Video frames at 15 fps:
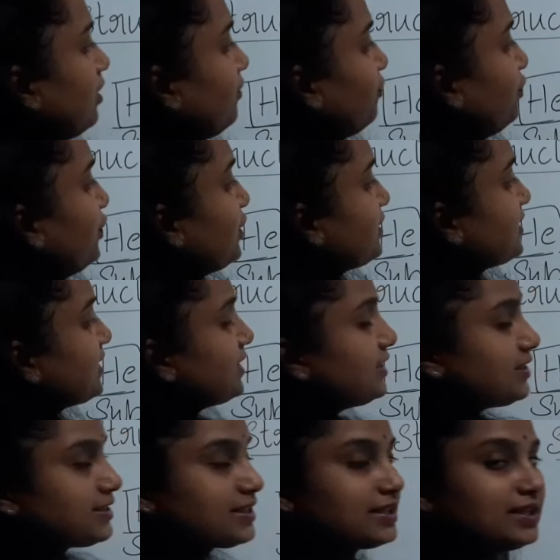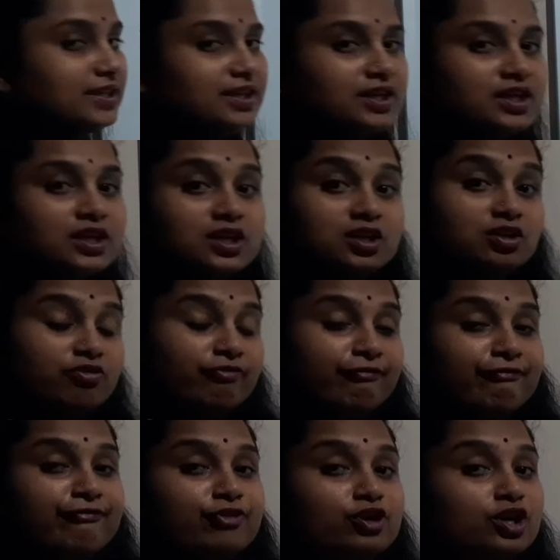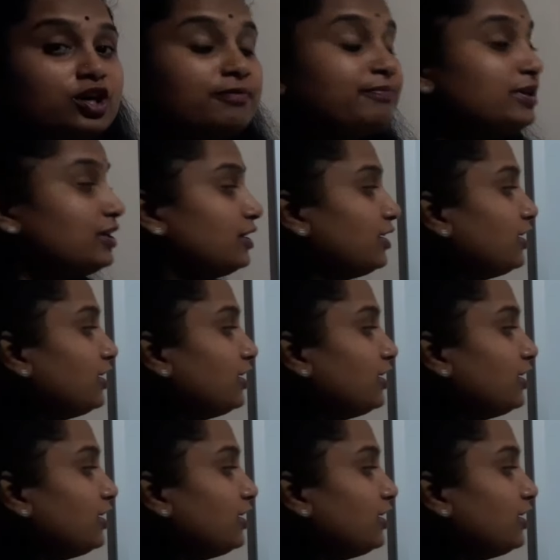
This is verb